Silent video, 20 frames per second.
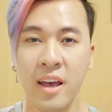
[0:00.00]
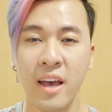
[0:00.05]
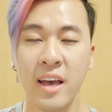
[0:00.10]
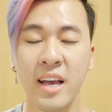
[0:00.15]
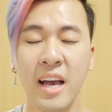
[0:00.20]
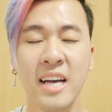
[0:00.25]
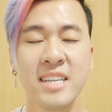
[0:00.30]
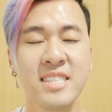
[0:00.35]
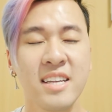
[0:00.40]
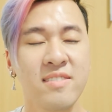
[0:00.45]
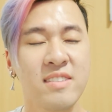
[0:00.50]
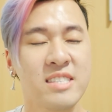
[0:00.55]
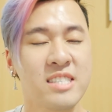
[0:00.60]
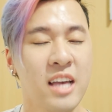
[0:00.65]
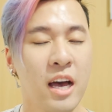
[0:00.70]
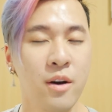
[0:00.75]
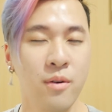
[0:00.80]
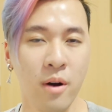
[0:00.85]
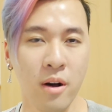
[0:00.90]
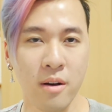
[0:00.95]
Hey guys, Dave this
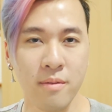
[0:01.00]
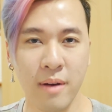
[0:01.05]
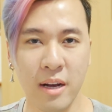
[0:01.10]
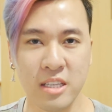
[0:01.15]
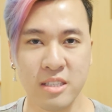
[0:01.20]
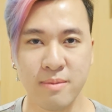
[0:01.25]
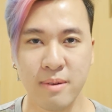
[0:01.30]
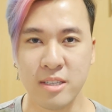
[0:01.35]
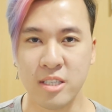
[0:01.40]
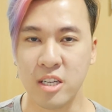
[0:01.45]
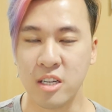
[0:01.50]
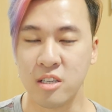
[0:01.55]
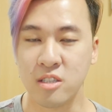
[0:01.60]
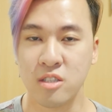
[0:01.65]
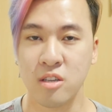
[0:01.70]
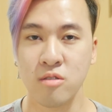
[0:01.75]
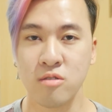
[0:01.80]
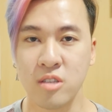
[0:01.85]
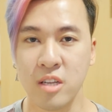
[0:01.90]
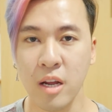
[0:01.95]
side. Welcome back to my channel.
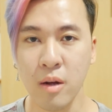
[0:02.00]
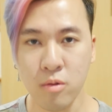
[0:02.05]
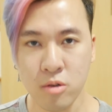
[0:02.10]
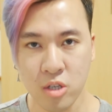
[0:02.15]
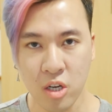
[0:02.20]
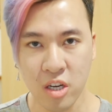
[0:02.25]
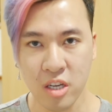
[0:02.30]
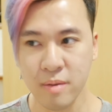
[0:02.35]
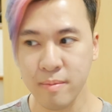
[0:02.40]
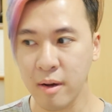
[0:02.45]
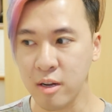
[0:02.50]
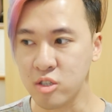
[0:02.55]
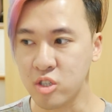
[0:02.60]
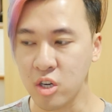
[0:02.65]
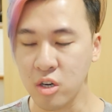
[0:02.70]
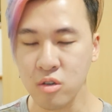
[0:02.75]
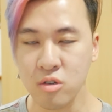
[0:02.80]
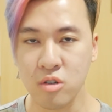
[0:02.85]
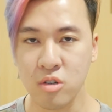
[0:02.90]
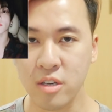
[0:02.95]
So today we're talking about
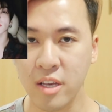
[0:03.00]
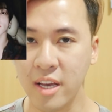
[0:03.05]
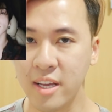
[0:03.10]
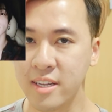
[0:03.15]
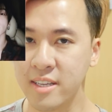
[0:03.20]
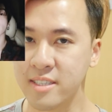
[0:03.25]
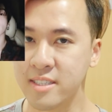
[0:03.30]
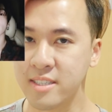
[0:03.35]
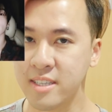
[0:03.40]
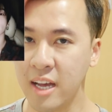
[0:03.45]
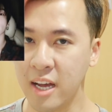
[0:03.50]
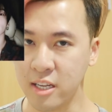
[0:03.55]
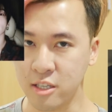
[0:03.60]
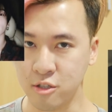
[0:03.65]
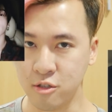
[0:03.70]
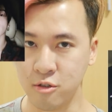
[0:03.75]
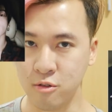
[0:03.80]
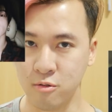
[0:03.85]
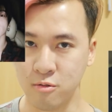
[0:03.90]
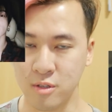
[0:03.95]
Jungkook and his
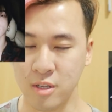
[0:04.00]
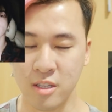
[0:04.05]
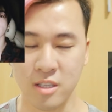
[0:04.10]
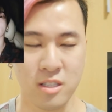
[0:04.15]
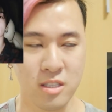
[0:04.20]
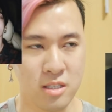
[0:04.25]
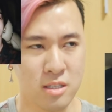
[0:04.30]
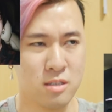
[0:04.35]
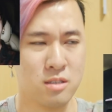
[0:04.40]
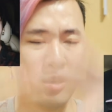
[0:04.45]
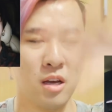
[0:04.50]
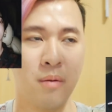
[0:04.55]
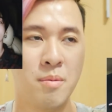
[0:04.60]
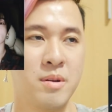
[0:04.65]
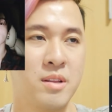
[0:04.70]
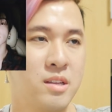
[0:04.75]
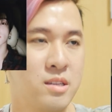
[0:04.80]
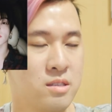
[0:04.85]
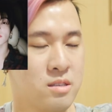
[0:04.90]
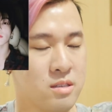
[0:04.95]
tattoos. Now this is a
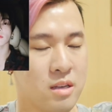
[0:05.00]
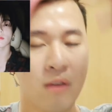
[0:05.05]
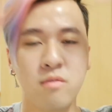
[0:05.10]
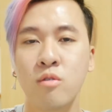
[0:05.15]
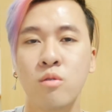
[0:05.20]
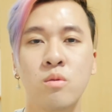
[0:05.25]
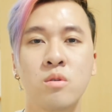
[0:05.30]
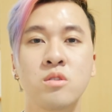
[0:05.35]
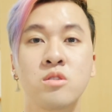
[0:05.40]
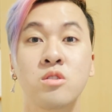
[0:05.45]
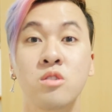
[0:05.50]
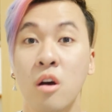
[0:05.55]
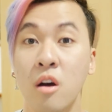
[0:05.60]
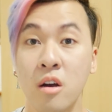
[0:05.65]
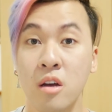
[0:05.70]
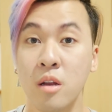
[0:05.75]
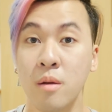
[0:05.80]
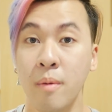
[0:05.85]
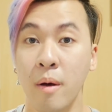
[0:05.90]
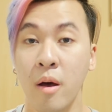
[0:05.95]
topic that everyone's
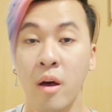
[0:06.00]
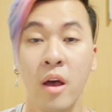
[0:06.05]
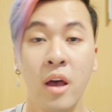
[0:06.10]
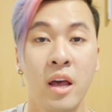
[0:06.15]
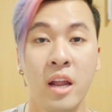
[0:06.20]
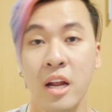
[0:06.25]
talking about.